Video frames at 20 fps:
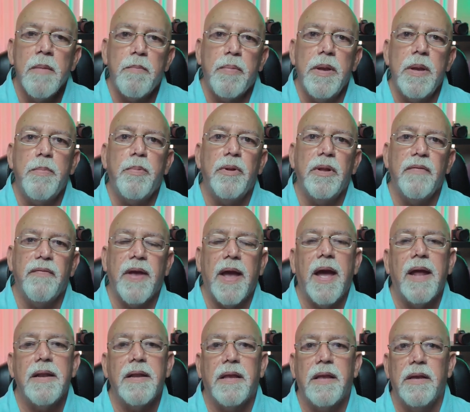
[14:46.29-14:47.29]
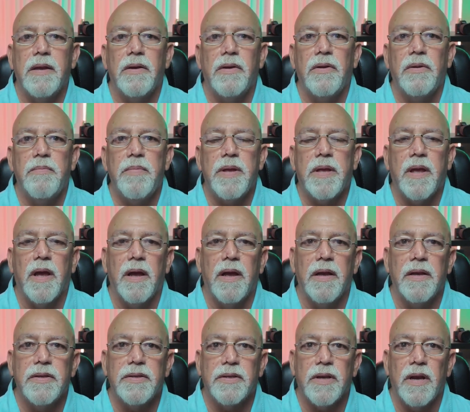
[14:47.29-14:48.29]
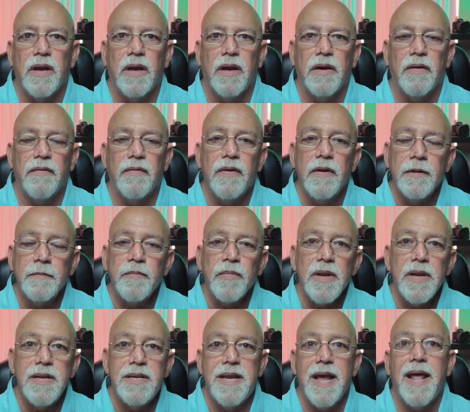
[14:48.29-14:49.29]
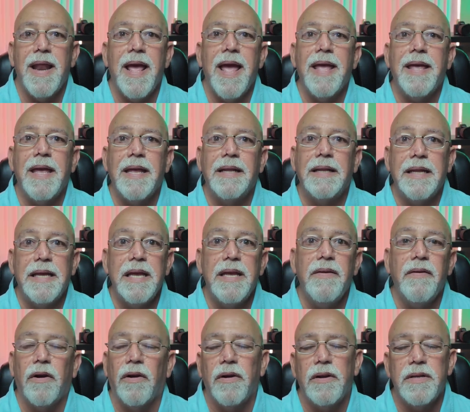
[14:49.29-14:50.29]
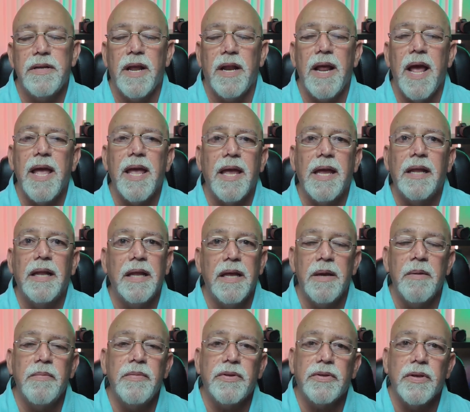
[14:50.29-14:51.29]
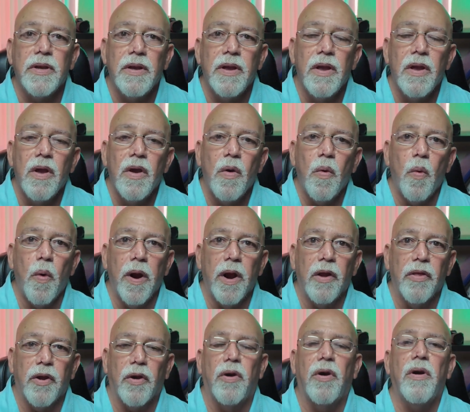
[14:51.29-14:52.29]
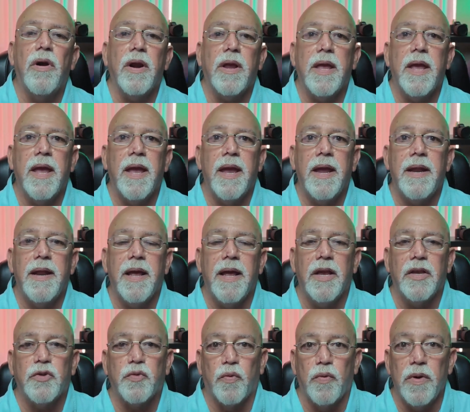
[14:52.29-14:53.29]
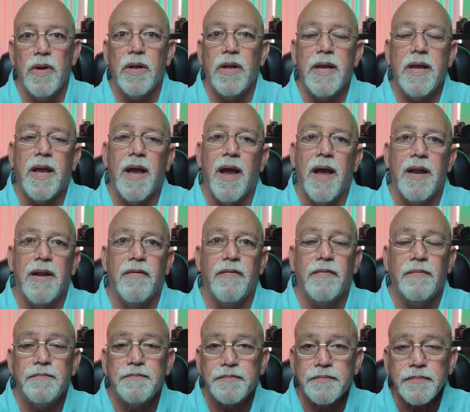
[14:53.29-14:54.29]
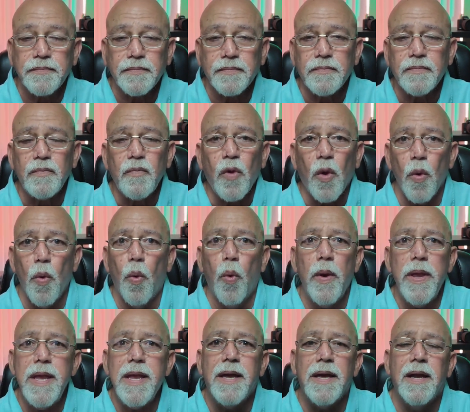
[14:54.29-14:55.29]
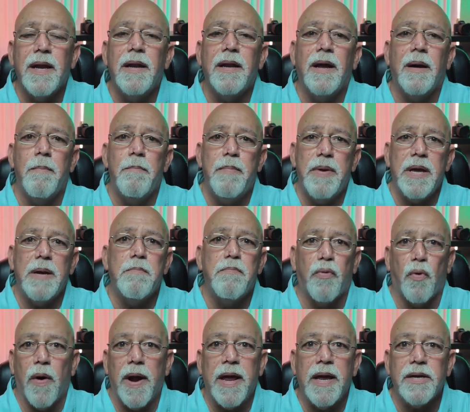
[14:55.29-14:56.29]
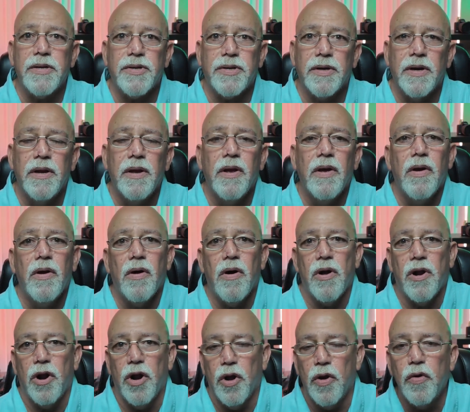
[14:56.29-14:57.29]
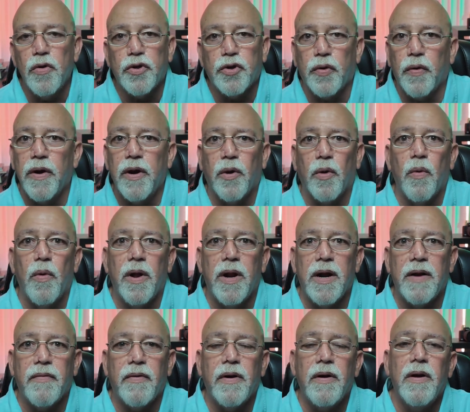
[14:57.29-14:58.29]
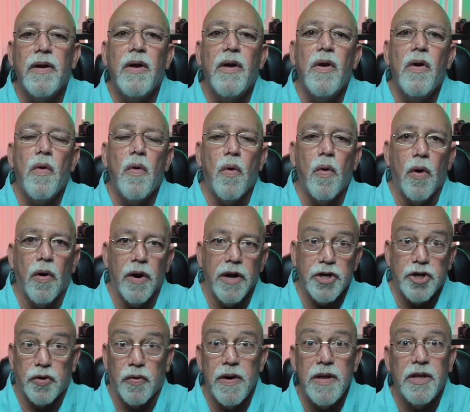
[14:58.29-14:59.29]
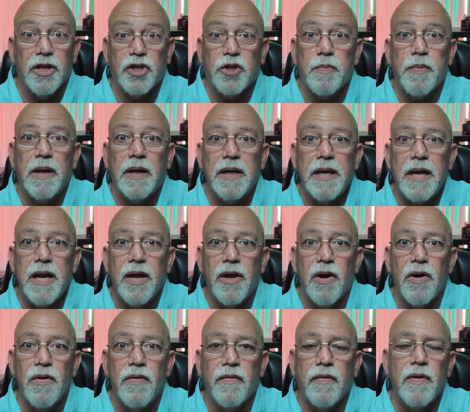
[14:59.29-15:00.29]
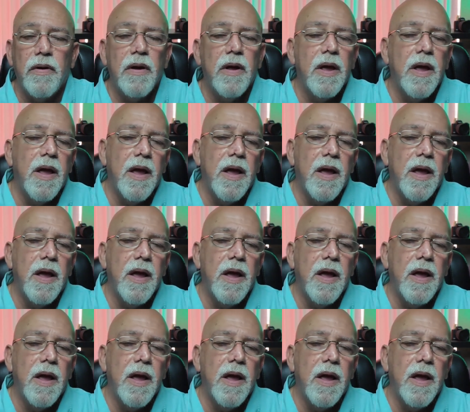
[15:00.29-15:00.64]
People have gotten killed because of dead hanging limbs, where the hurricane has really kind of weaken a big branch on an oak tree or whatever, or a tree that's been leaning over.